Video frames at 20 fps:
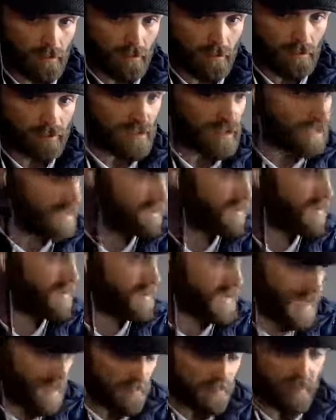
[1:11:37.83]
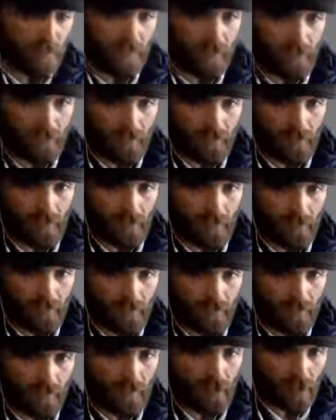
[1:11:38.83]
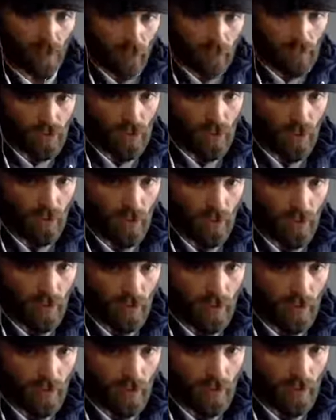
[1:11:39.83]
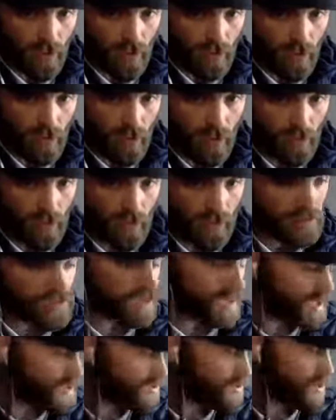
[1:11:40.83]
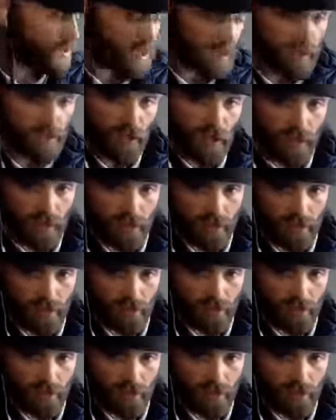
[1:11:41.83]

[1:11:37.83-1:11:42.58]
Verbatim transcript: See? Death. I told you. Thou shalt surely die.